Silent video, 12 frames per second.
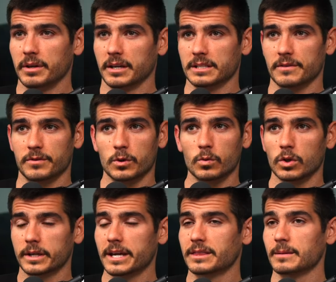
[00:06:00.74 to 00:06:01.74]
Because if you
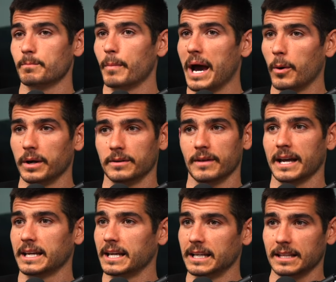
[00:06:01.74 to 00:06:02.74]
look at the mountain
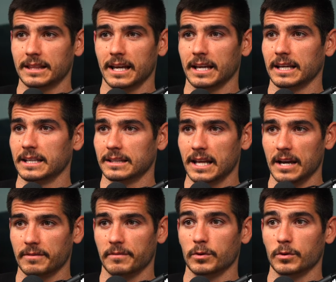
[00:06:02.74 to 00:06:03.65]
like anything in life,